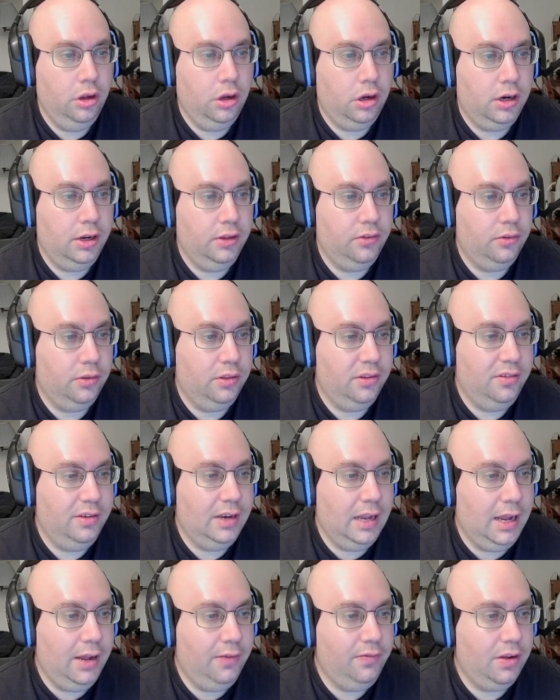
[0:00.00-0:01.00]
Alright, so the
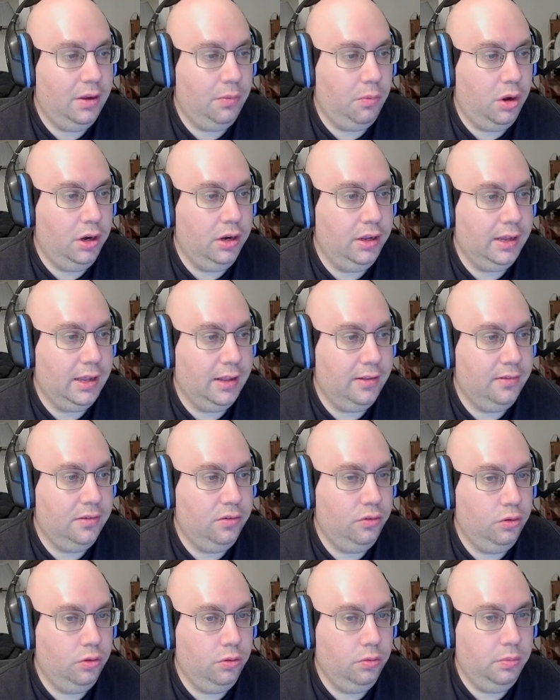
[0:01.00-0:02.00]
staff I want to get
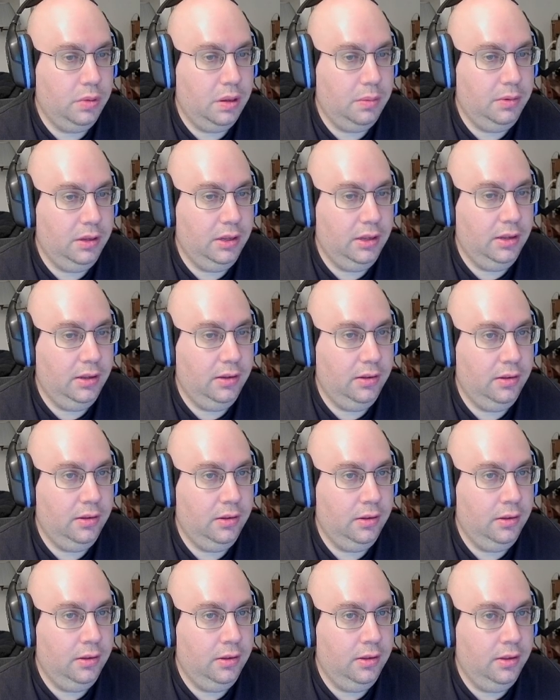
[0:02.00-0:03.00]
to maybe
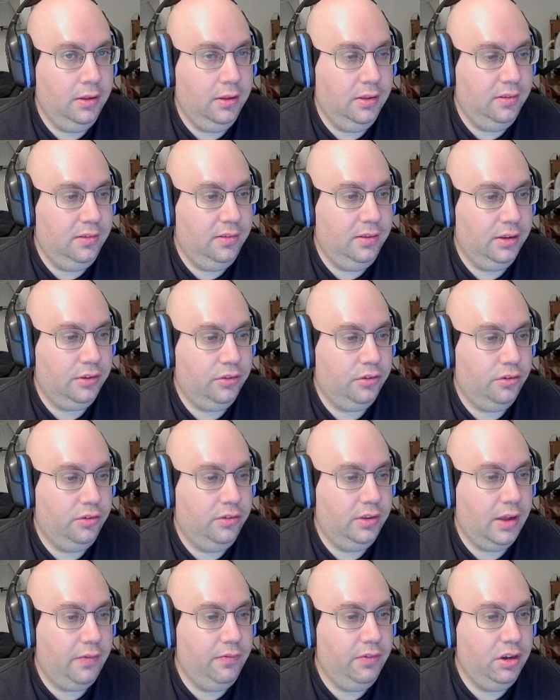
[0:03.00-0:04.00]
6 or
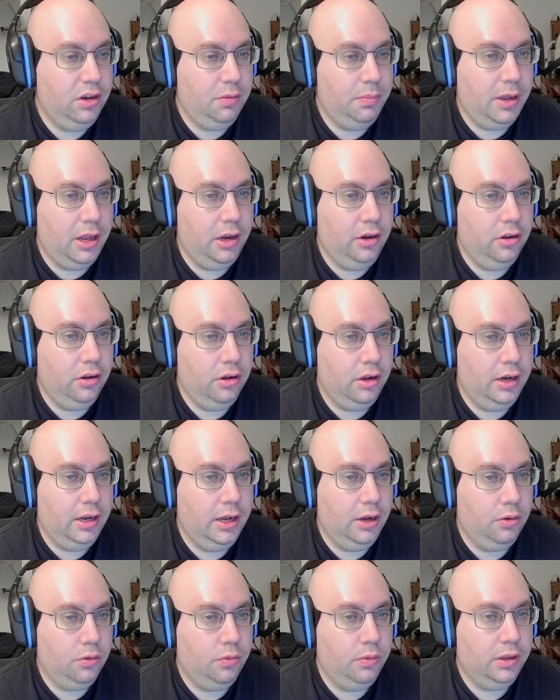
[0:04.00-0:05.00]
7 depending on
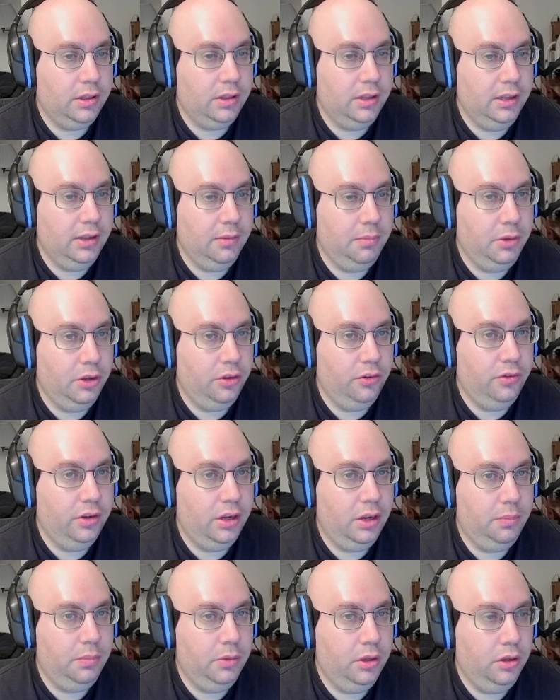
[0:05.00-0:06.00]
how quickly it builds up.